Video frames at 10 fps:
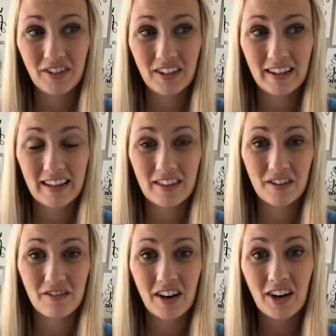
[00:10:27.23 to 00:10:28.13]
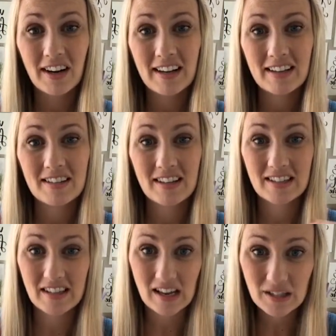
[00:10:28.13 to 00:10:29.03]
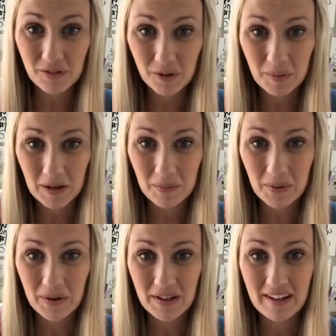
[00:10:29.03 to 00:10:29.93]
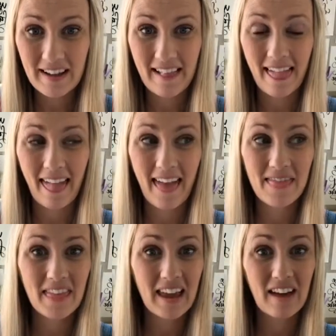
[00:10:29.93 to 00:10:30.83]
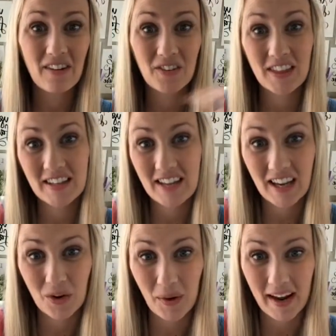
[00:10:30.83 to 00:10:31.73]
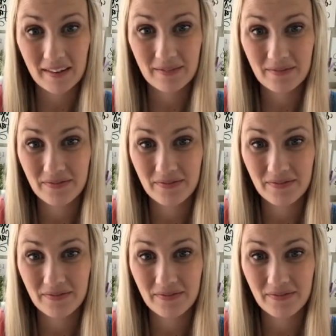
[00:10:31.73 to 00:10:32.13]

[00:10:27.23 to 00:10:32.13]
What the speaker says: feel like they're very successful people and then they have everything taken away.